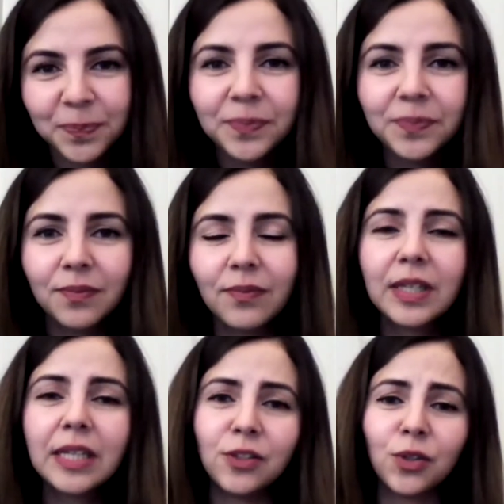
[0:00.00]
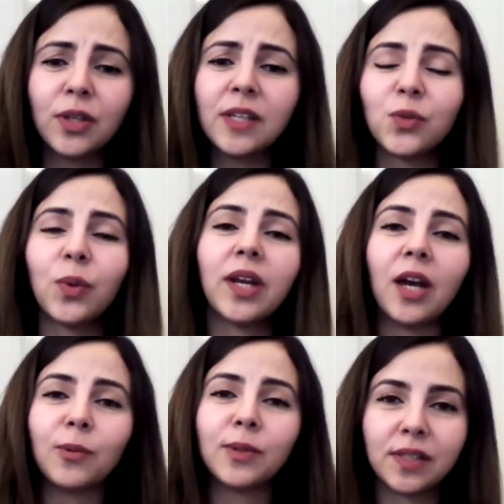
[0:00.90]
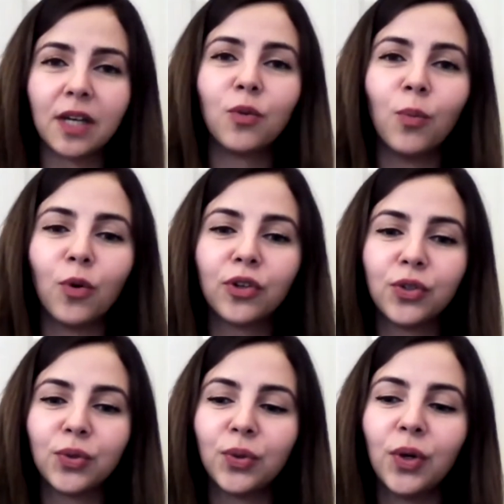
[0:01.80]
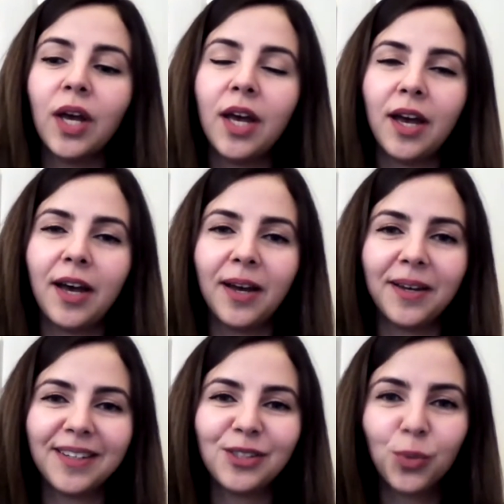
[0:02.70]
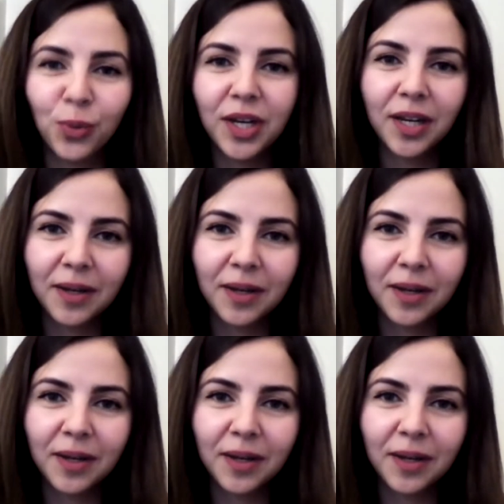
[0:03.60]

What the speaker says: March. So that's why I was stuck more to reading.